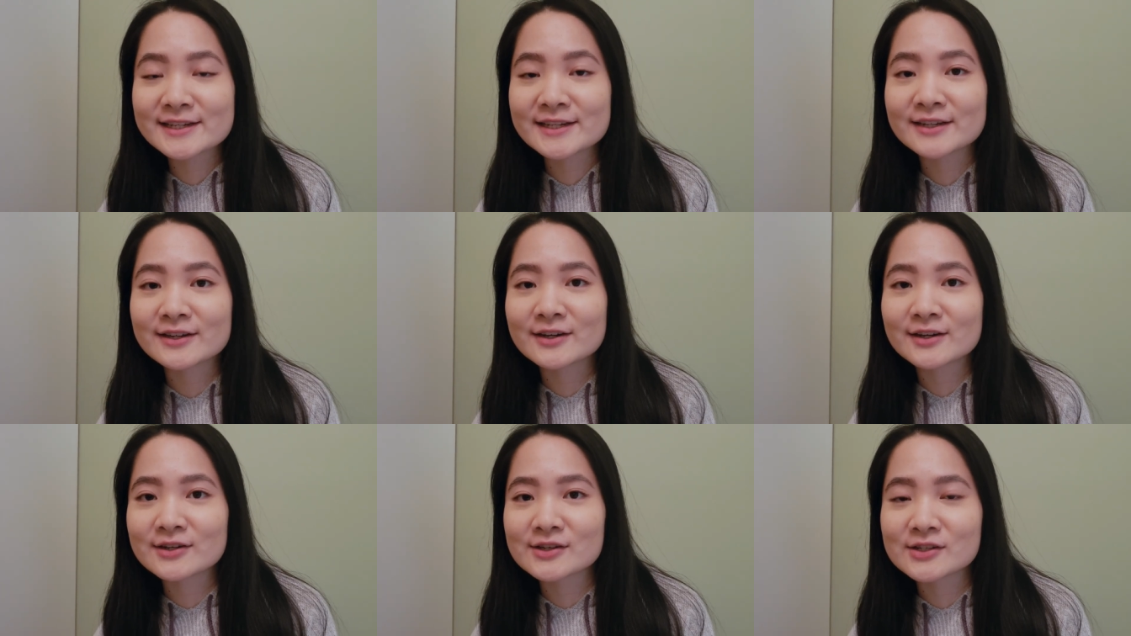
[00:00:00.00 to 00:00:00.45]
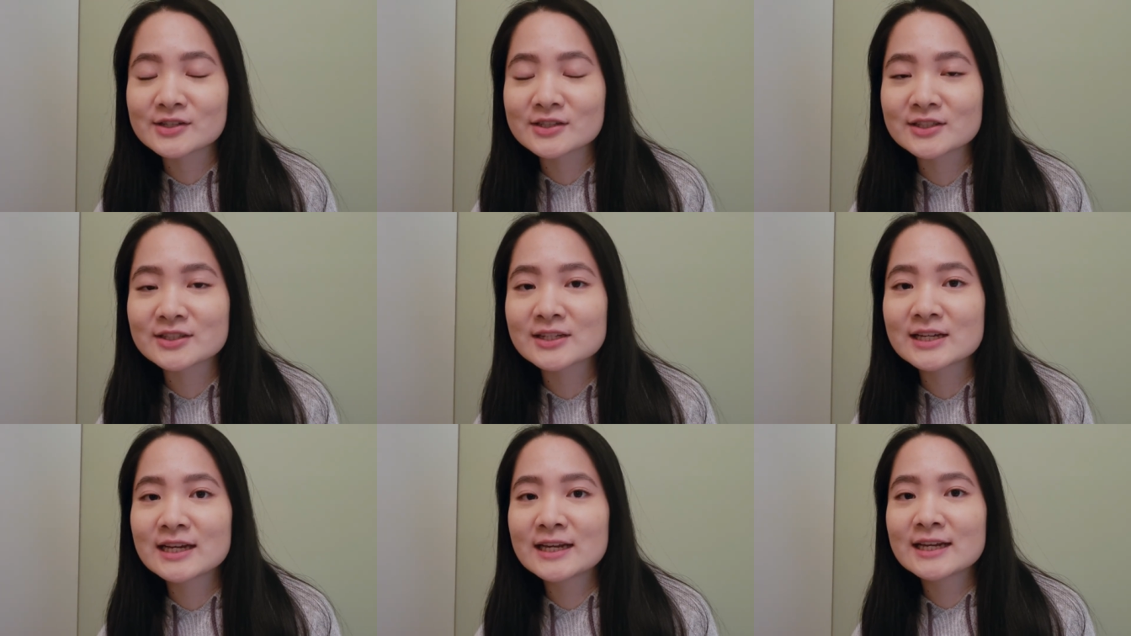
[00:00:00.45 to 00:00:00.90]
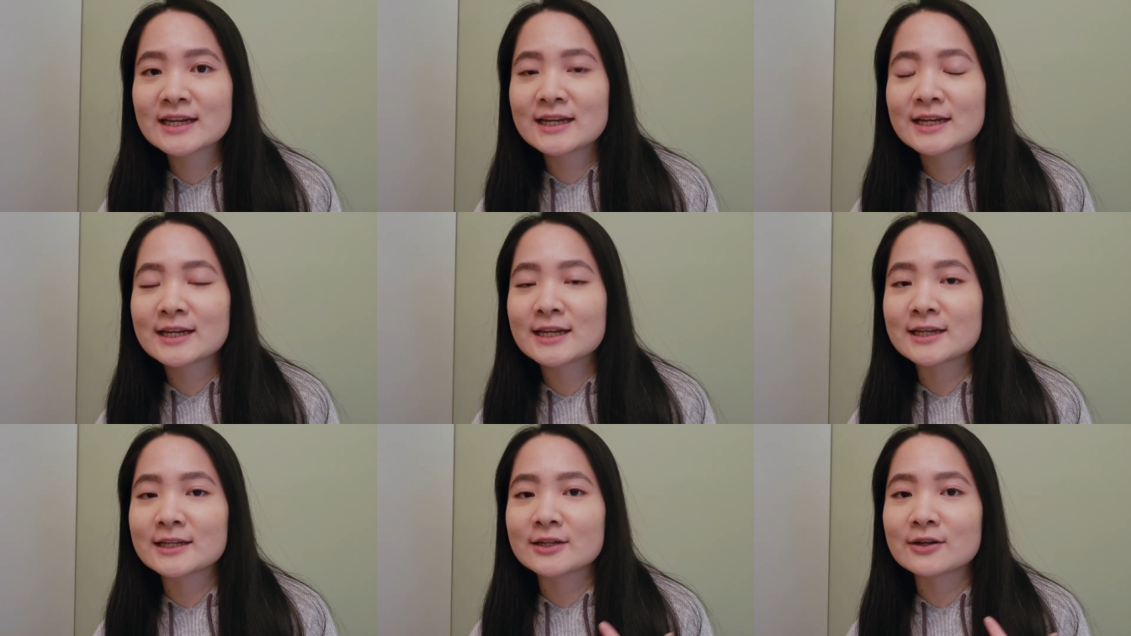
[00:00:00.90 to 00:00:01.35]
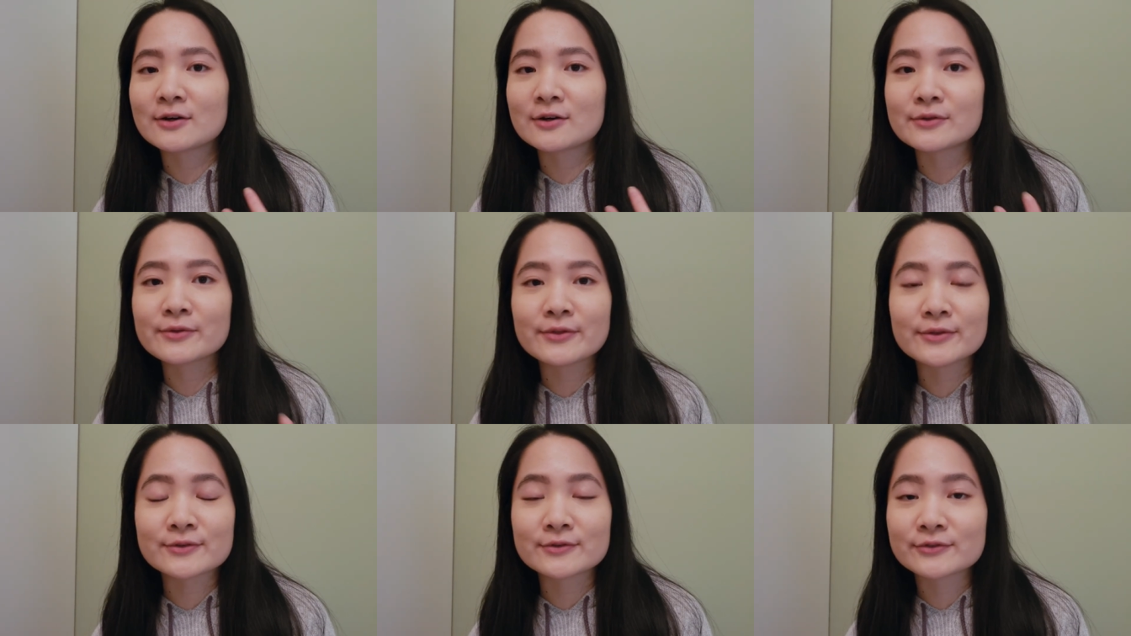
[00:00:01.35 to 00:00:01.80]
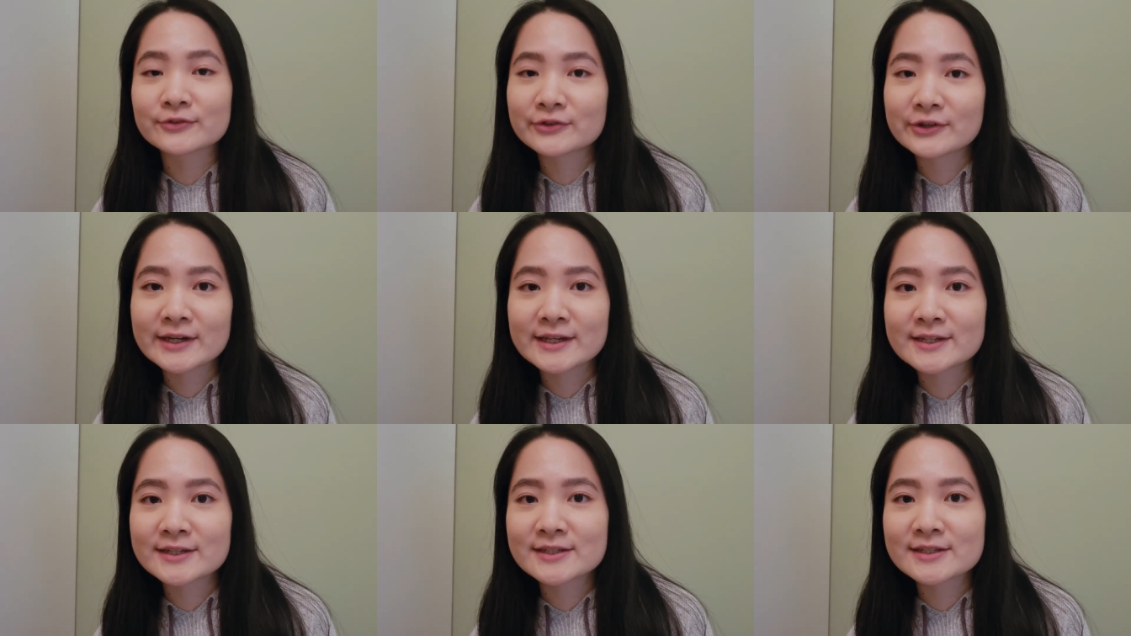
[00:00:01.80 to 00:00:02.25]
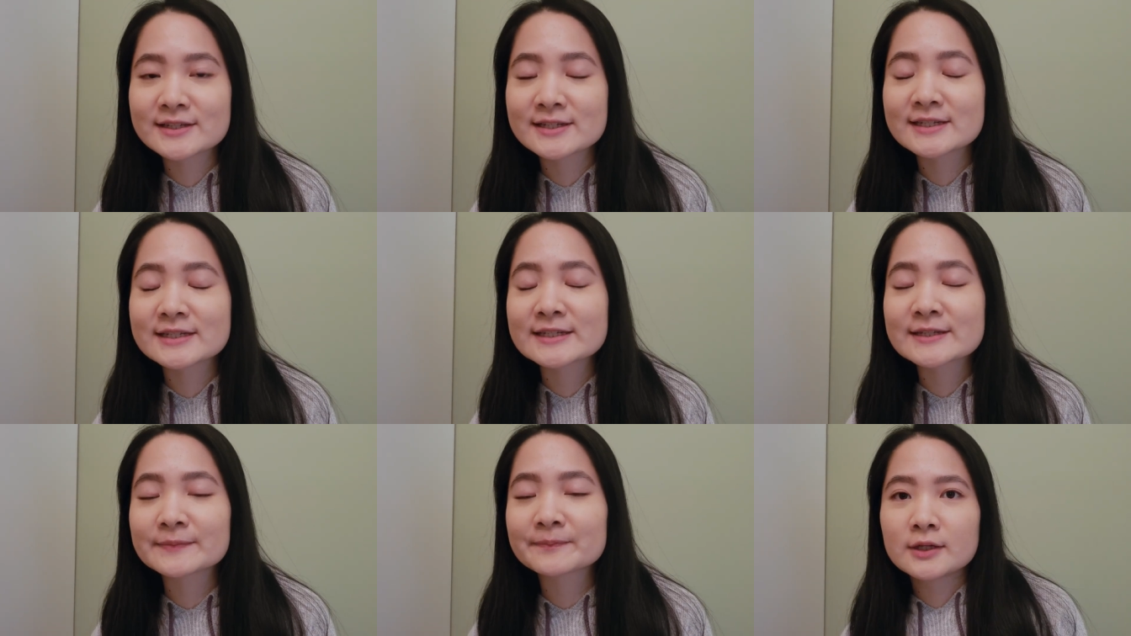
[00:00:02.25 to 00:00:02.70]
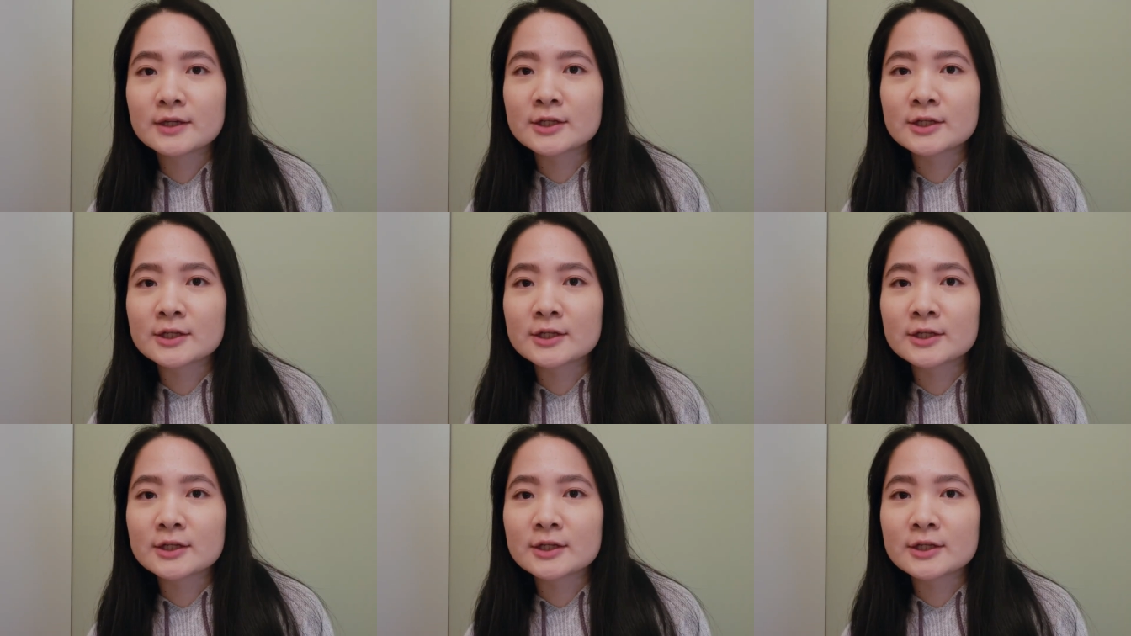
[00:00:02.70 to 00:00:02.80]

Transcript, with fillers: and Hunt and all their friends.